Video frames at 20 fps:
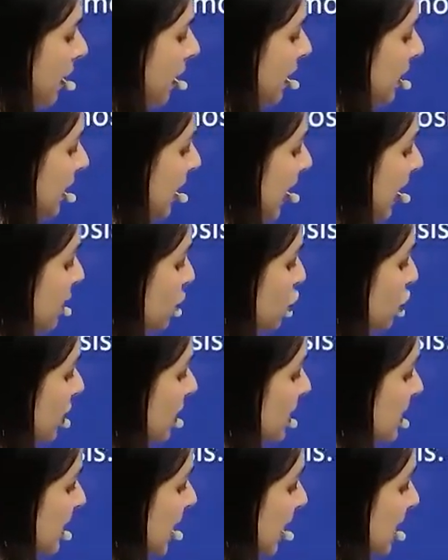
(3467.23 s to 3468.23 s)
it
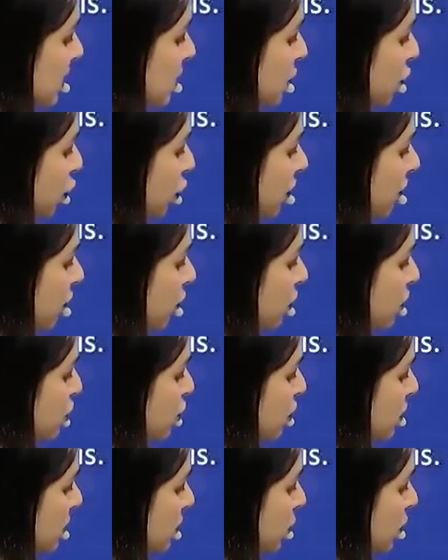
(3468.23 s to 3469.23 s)
actually stands for reverse
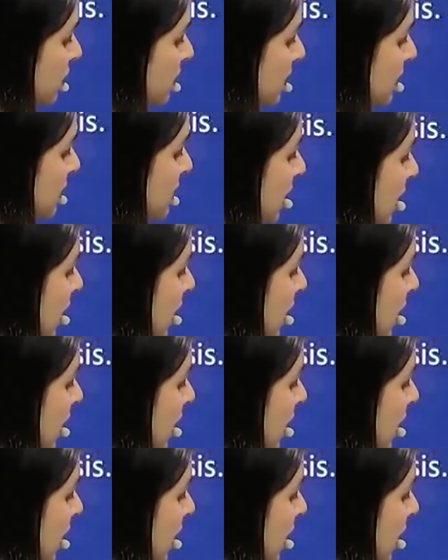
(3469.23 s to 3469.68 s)
osmosis.